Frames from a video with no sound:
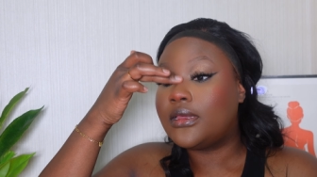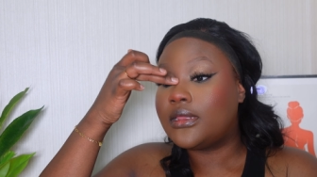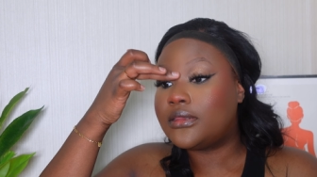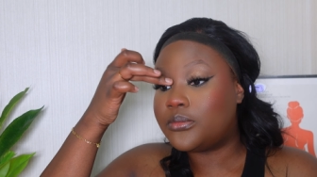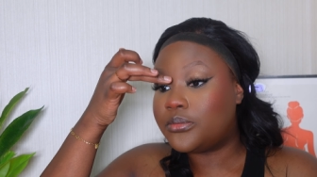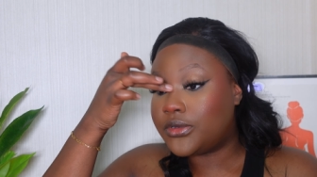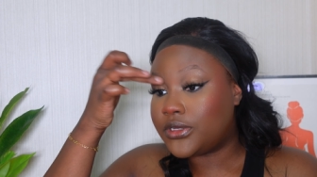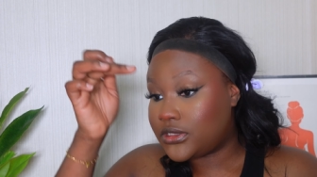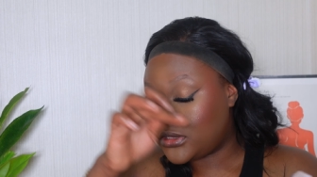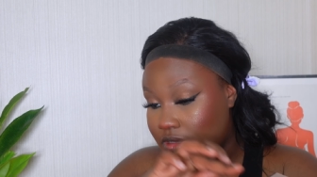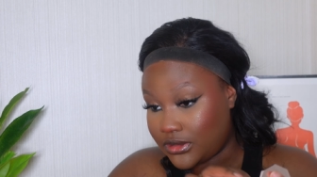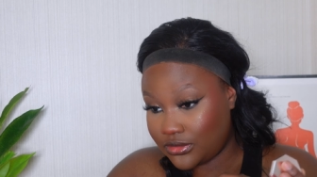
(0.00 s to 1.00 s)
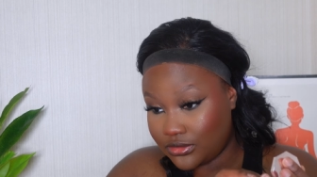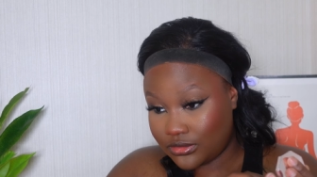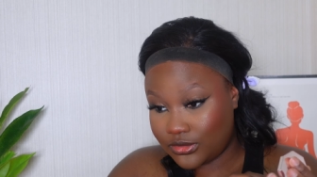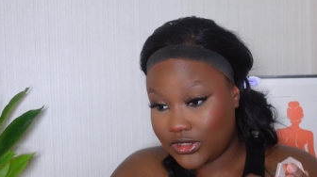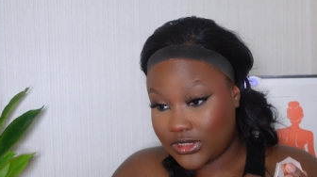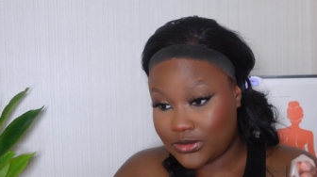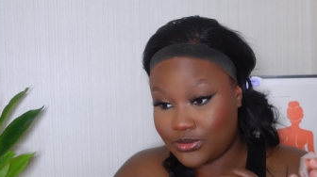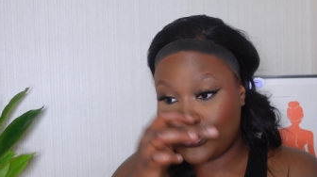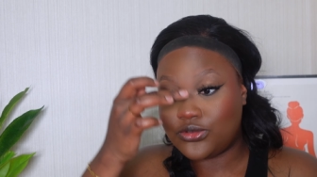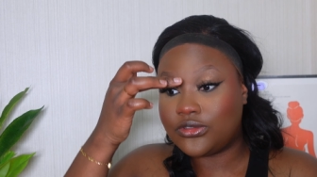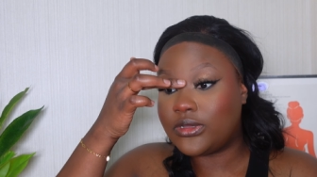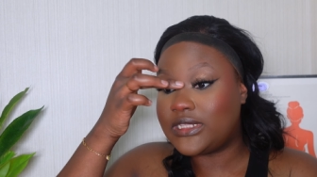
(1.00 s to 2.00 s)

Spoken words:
at the bridge. I don't know which one is bridge.